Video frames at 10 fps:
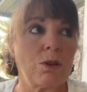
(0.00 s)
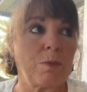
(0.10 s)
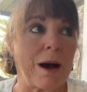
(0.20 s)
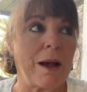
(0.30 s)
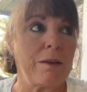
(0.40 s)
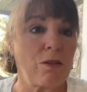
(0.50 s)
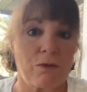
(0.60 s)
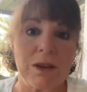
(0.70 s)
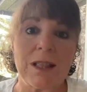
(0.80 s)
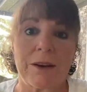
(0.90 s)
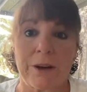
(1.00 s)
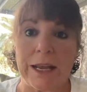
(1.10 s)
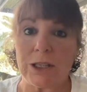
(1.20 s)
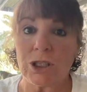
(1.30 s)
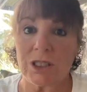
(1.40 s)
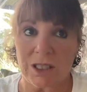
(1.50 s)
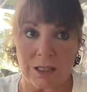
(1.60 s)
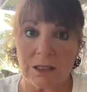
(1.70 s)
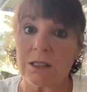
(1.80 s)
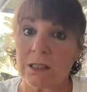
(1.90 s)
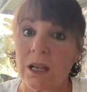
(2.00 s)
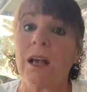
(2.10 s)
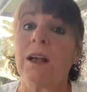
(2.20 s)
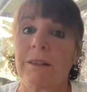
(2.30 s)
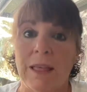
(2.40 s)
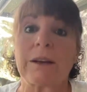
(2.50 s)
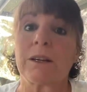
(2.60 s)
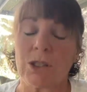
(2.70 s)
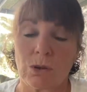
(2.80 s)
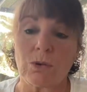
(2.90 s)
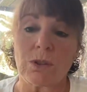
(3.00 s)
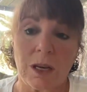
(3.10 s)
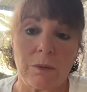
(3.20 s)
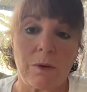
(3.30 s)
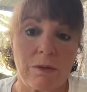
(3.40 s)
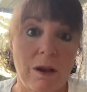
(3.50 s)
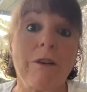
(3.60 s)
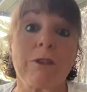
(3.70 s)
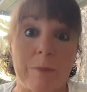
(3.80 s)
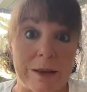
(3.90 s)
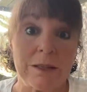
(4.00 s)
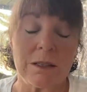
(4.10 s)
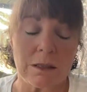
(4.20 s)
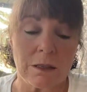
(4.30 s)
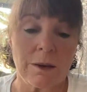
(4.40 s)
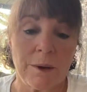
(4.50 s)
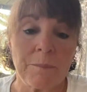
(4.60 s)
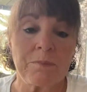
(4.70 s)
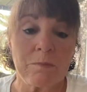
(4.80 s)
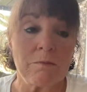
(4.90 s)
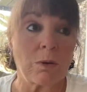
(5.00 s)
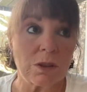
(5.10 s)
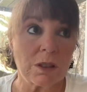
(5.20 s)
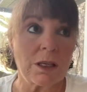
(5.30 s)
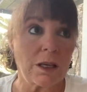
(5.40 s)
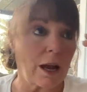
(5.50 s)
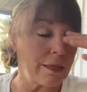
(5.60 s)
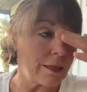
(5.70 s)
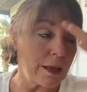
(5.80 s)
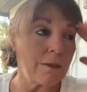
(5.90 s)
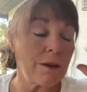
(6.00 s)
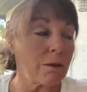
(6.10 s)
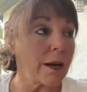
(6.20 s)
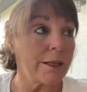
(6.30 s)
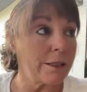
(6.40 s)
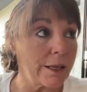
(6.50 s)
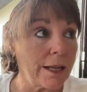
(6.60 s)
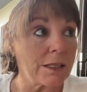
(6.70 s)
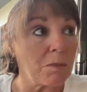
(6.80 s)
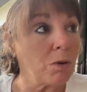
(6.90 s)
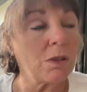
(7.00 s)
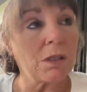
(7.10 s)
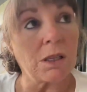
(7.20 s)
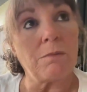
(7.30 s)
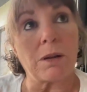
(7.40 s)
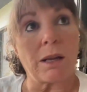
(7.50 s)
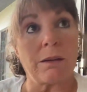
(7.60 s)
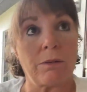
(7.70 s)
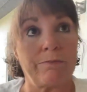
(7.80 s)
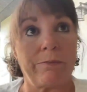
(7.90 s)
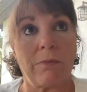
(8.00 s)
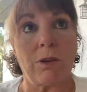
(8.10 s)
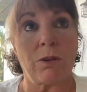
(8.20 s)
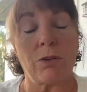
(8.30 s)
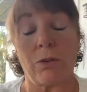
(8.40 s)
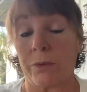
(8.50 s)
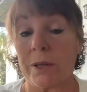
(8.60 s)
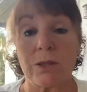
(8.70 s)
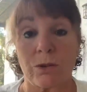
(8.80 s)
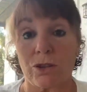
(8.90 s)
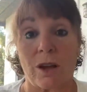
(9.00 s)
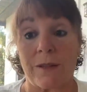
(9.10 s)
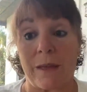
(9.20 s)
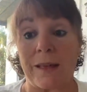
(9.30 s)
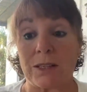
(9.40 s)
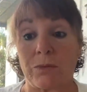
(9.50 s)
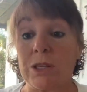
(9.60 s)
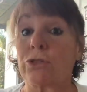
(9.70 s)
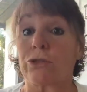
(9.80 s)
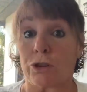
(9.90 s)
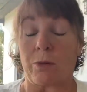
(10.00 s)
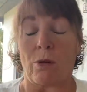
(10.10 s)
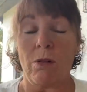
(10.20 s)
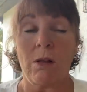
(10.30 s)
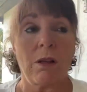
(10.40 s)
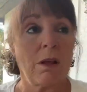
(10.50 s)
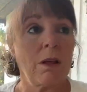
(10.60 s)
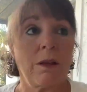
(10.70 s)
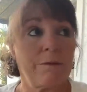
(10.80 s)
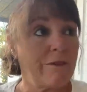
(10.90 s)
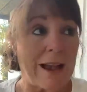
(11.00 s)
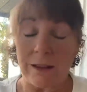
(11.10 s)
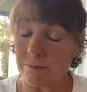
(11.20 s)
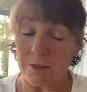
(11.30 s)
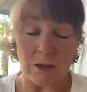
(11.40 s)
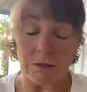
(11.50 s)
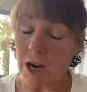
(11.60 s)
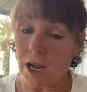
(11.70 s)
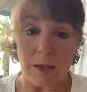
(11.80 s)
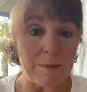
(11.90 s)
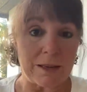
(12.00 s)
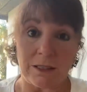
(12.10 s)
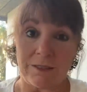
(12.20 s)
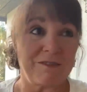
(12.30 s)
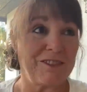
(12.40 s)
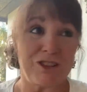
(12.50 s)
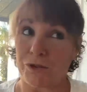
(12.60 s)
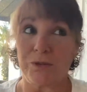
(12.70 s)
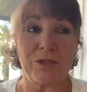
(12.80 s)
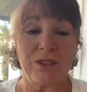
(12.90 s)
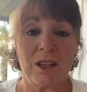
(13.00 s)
by three-letter agencies that are associated with governments, mostly, I think in the United States mostly, but You could do the research on that. That's researchable. Fact, documented truth.